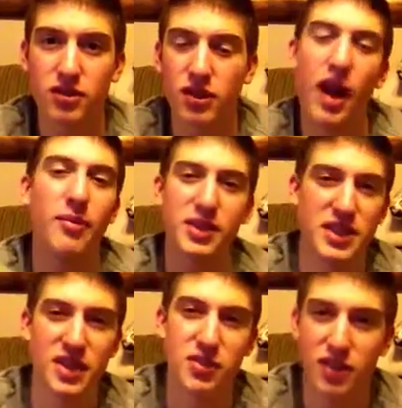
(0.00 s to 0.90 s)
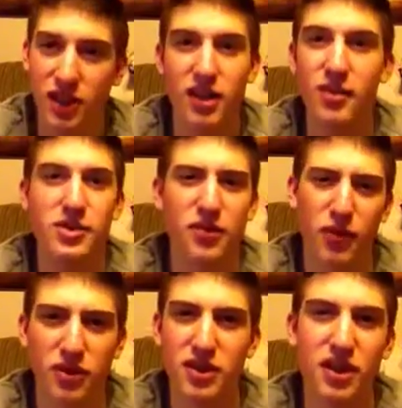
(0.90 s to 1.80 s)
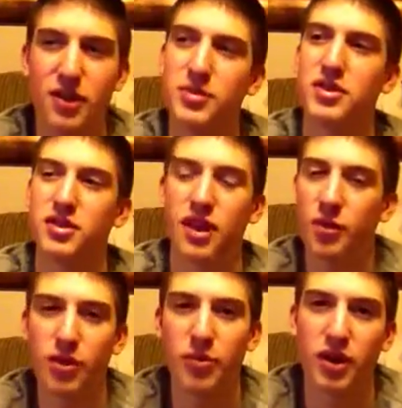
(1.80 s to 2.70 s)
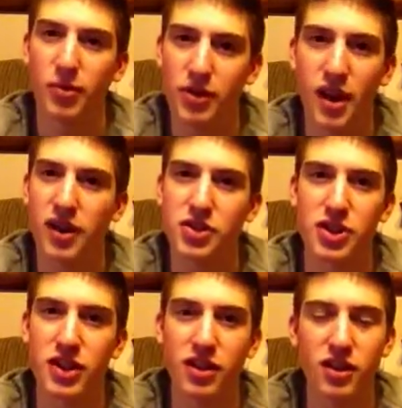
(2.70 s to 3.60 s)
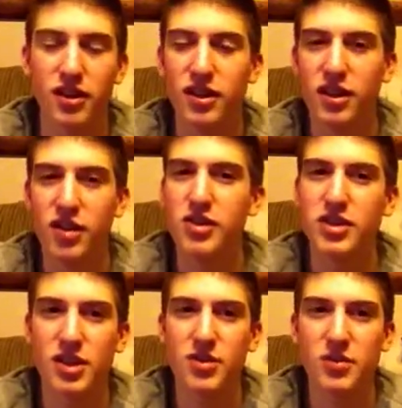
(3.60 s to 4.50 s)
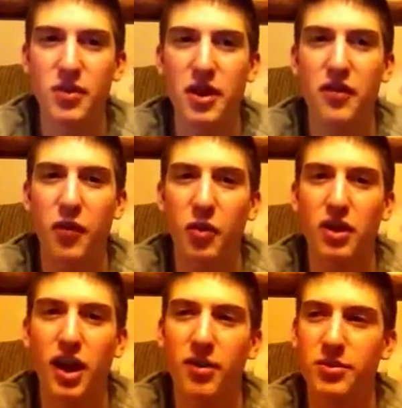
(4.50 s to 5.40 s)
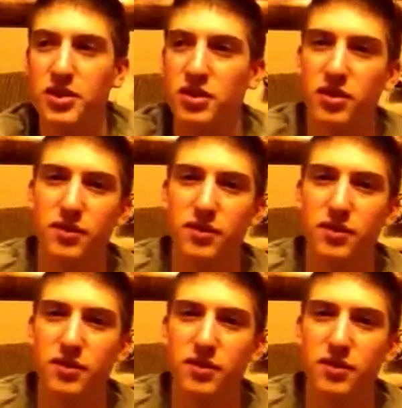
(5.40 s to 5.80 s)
No, I'm exaggerating. It wasn't 14 times. I wouldn't put up with that shit. It was probably like 4 times.